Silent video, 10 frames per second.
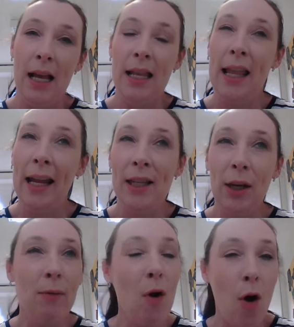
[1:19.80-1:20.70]

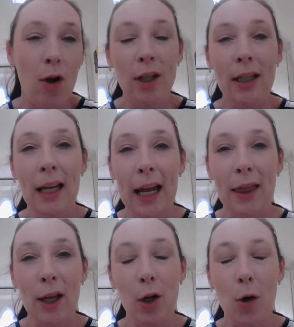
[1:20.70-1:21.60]
Later on in
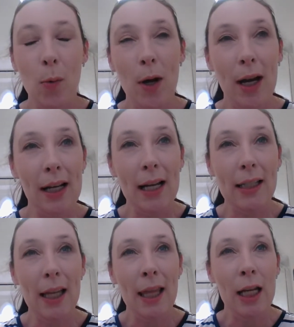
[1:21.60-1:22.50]
the clockwork
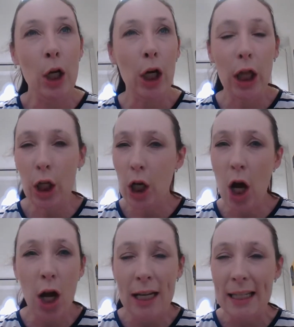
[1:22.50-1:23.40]
lesson, they look at the
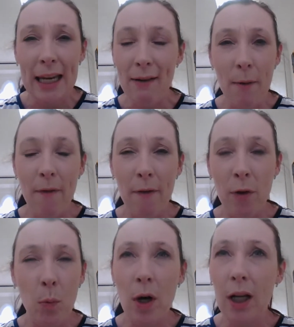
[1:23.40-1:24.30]
idea of
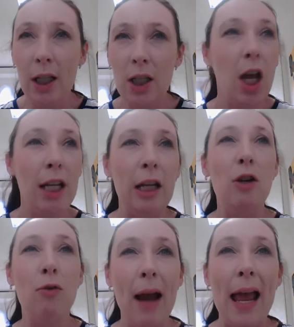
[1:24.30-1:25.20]
the world turning
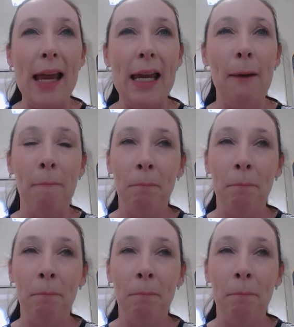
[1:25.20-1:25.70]
grey.